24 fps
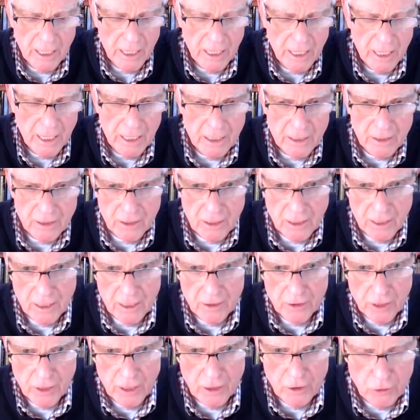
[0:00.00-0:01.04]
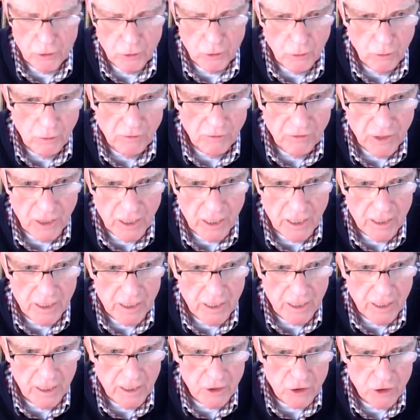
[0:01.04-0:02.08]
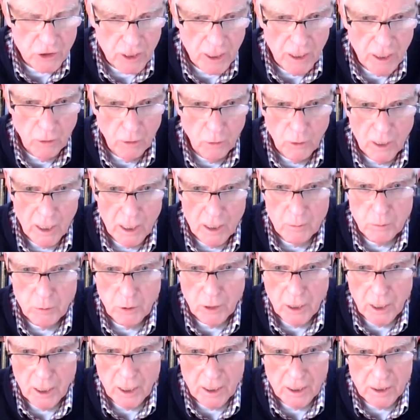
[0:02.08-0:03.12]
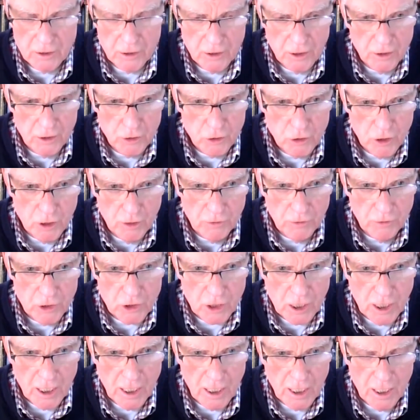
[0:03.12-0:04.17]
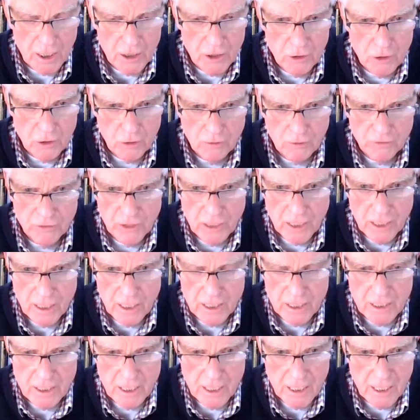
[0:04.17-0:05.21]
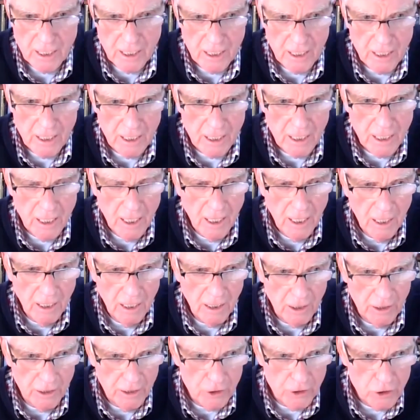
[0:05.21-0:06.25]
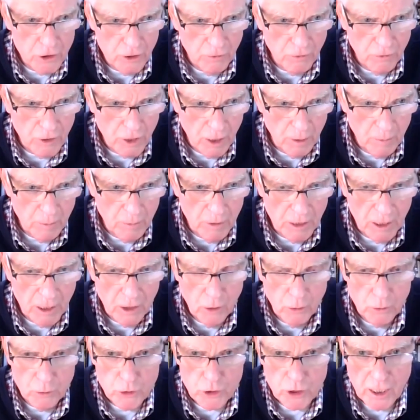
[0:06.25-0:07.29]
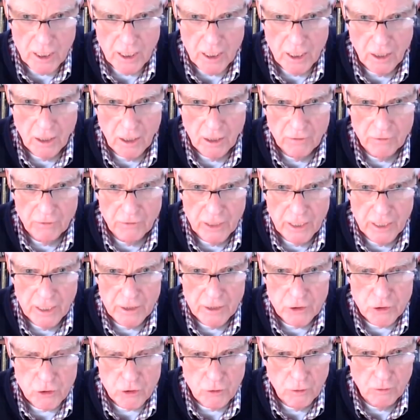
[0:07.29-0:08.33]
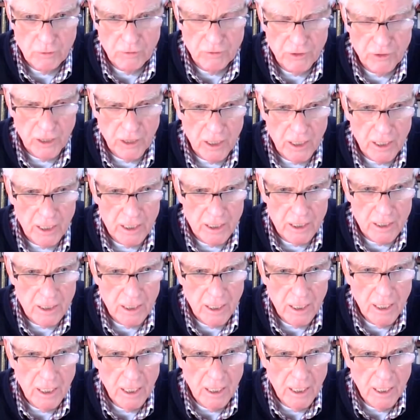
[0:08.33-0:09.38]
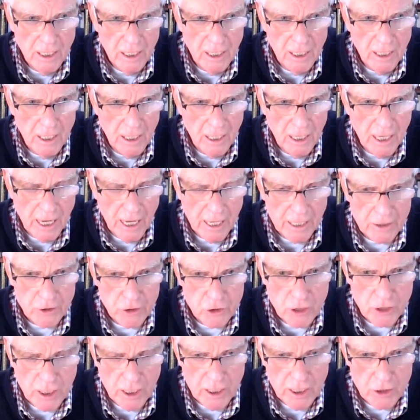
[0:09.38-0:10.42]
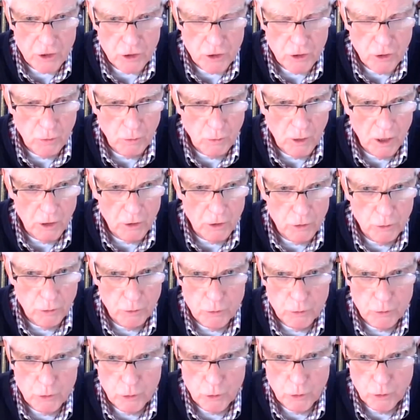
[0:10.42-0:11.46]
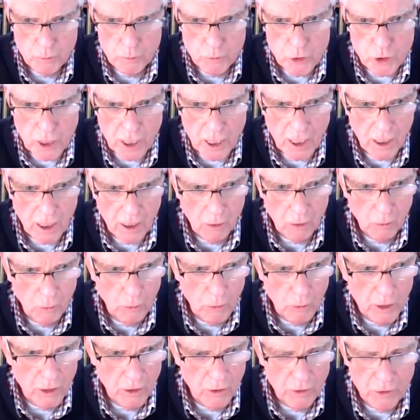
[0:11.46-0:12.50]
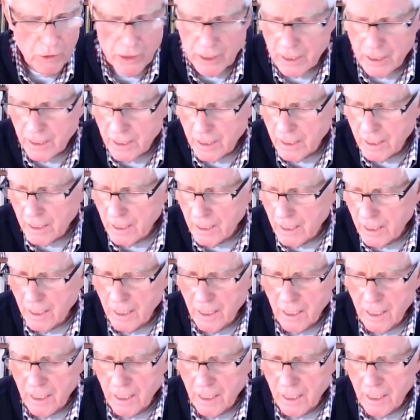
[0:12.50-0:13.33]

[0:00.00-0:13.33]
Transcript: And there you'll find a scale-wide product and service guide. You'll find a list of coming O-Scale events. You'll find access to our YouTube channel, where the